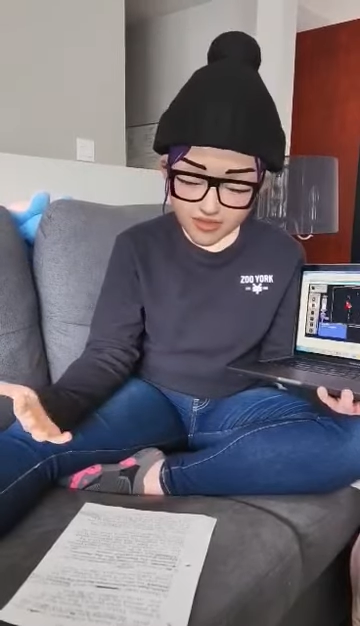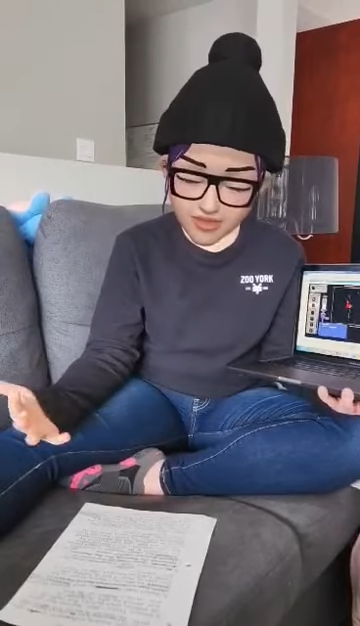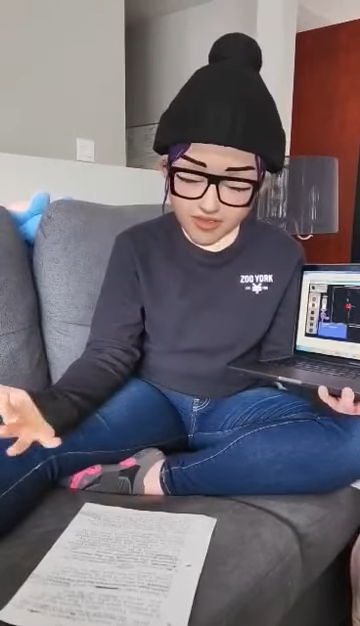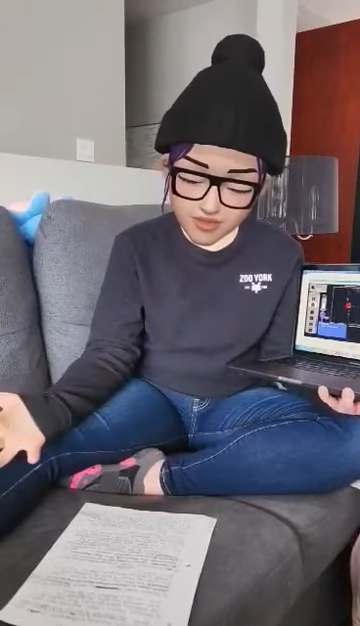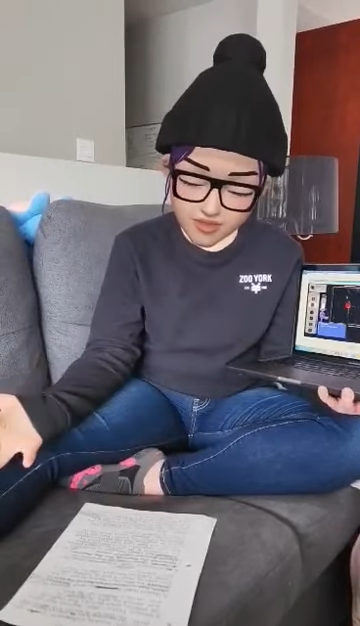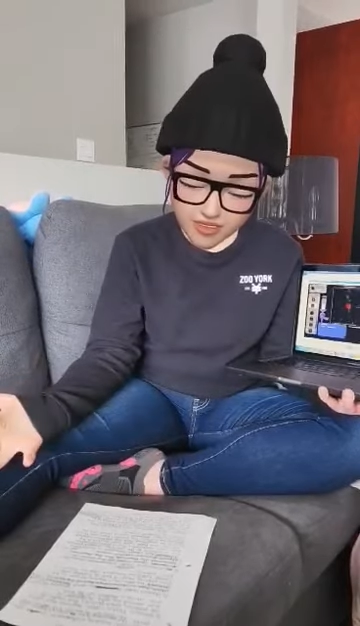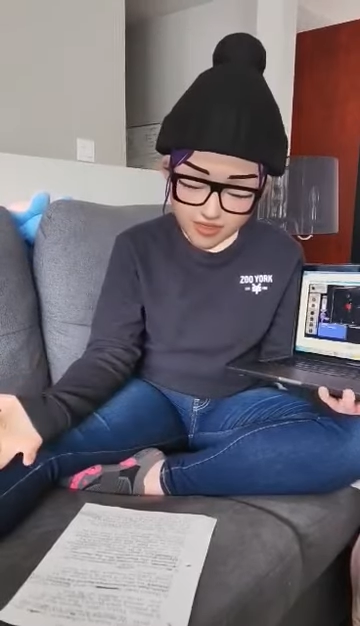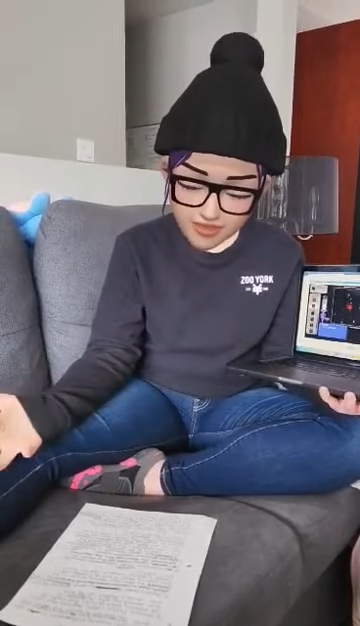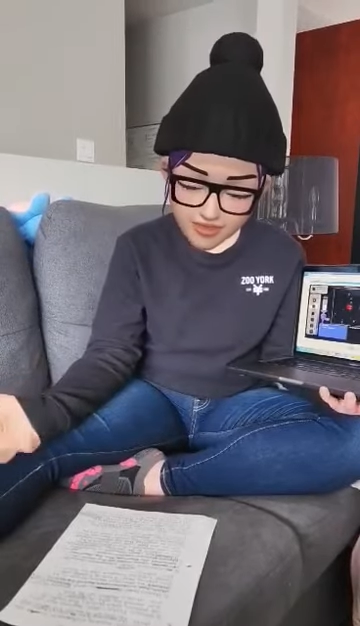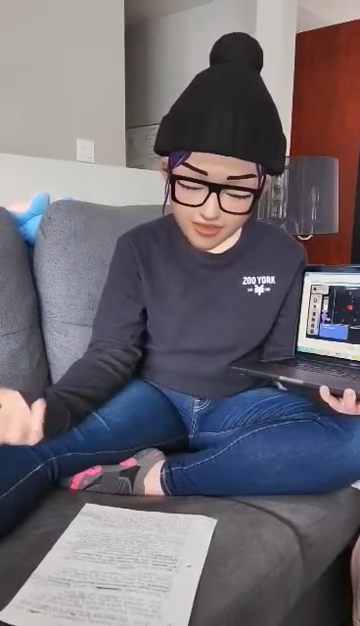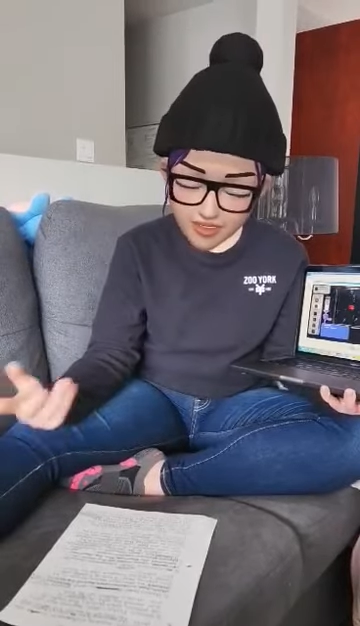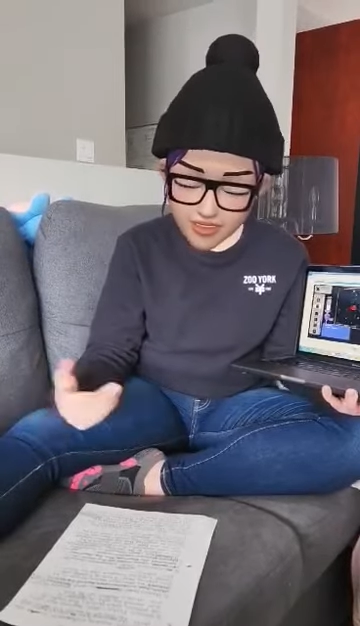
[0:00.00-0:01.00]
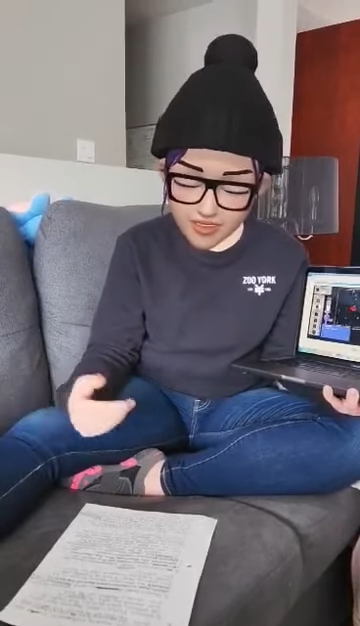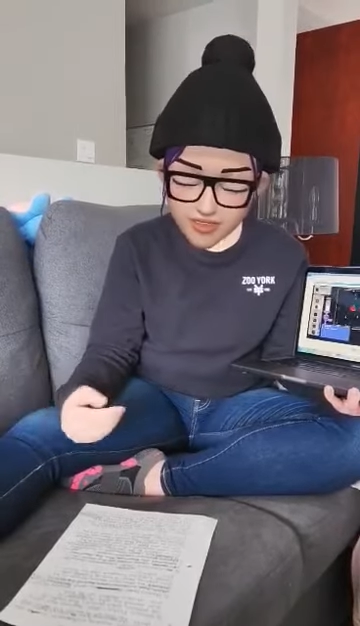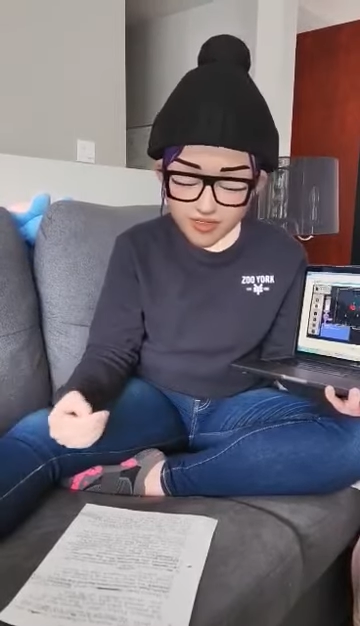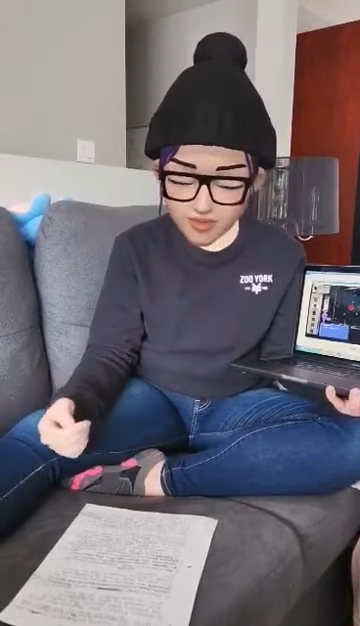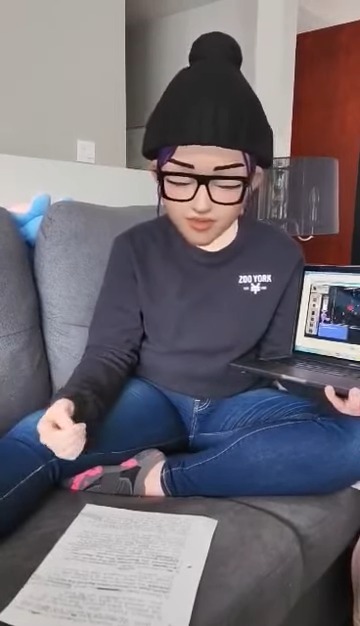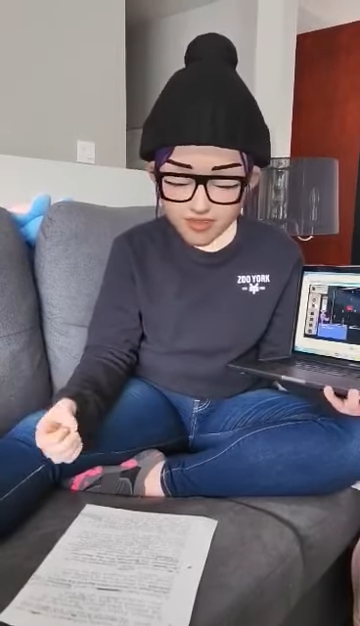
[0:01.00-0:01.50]
protons
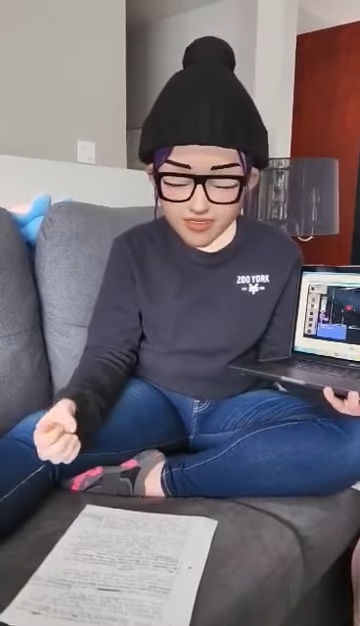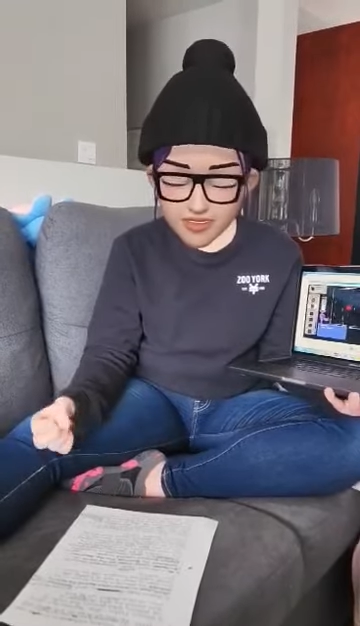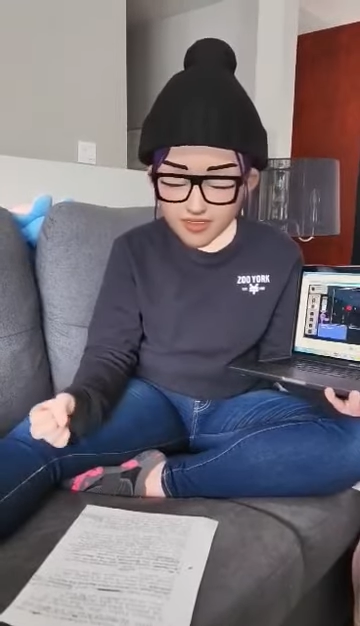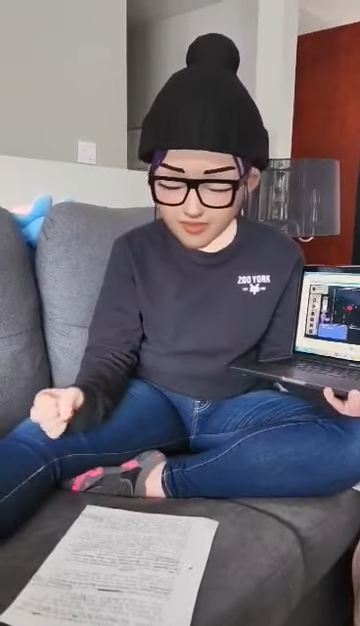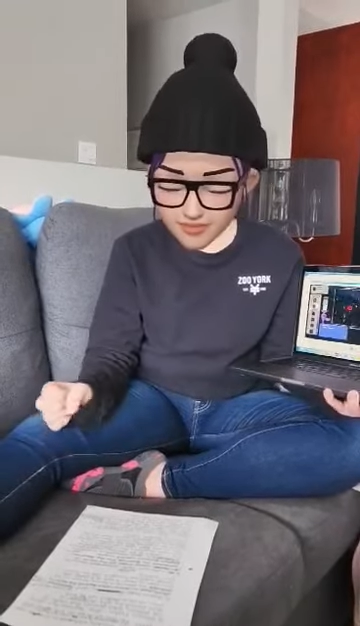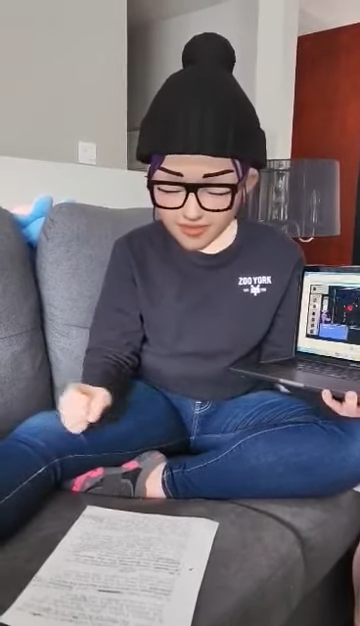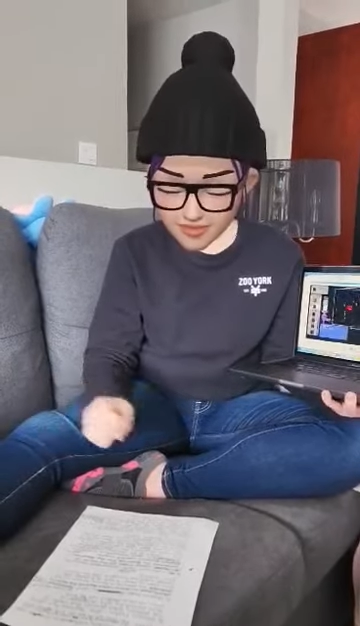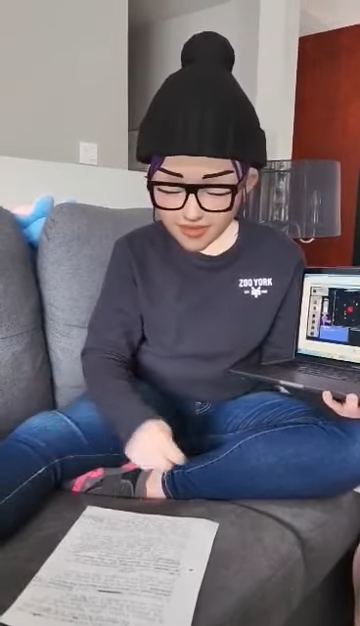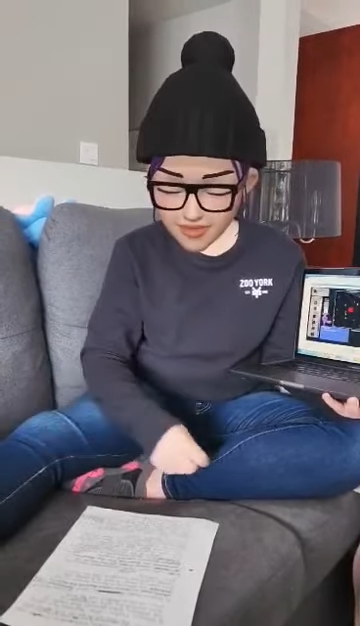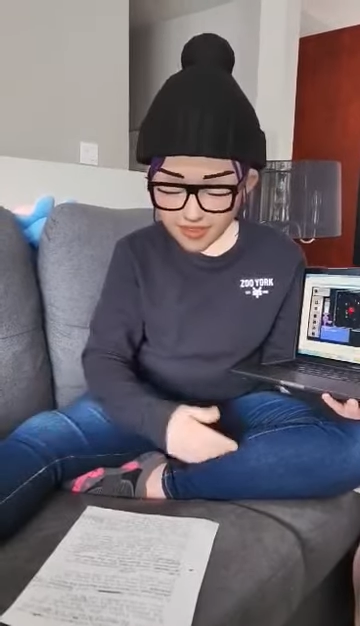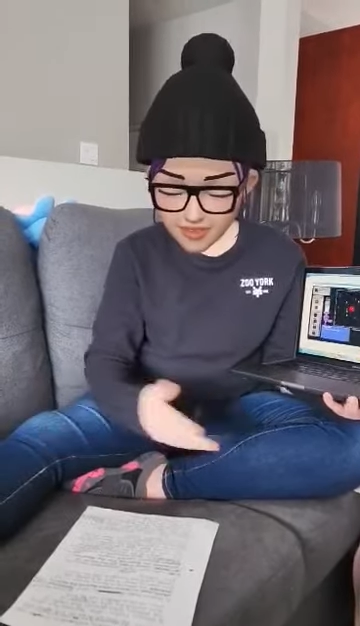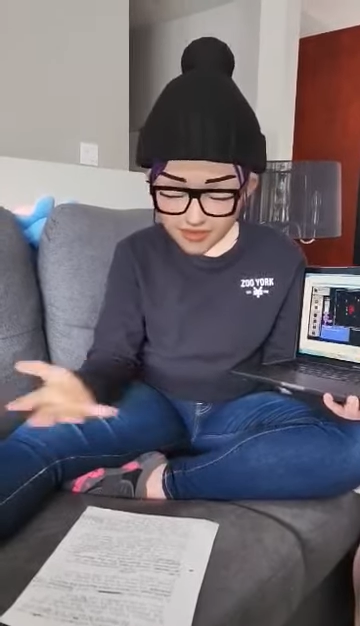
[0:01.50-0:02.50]
that were in